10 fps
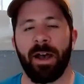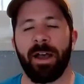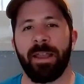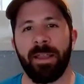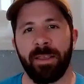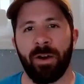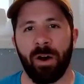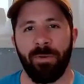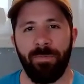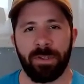in the
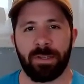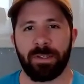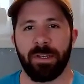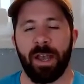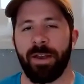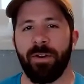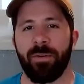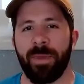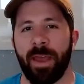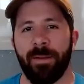office, I know
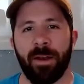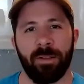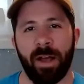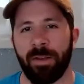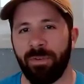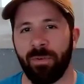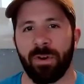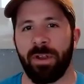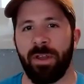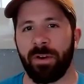that a lot of you
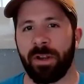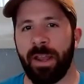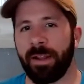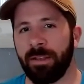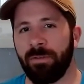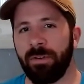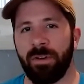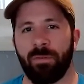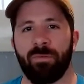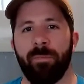are interconnected,
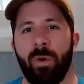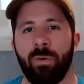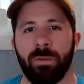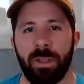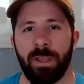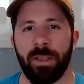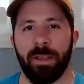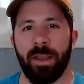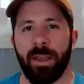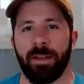remotely,
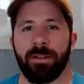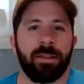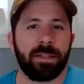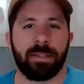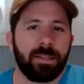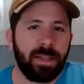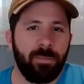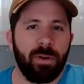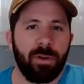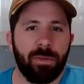and it's the same
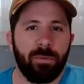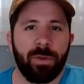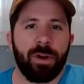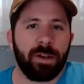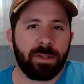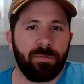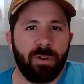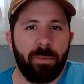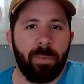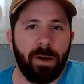with us over
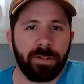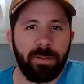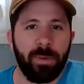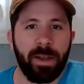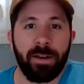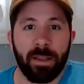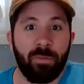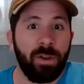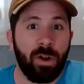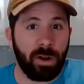at Policy Bind. Like,
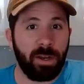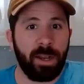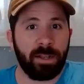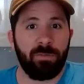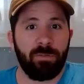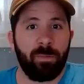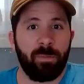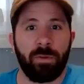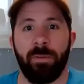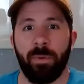we are connected
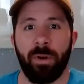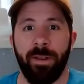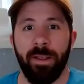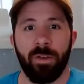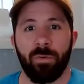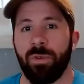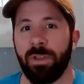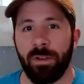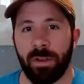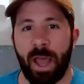remotely, but
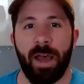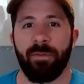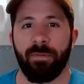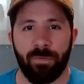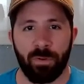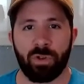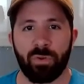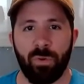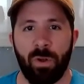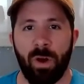we have a
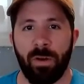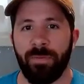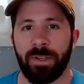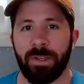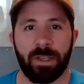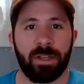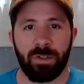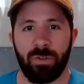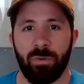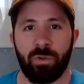virtual office, like a
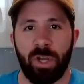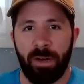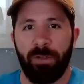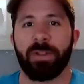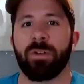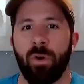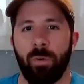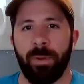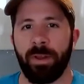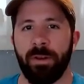Zoom channel that's
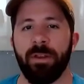open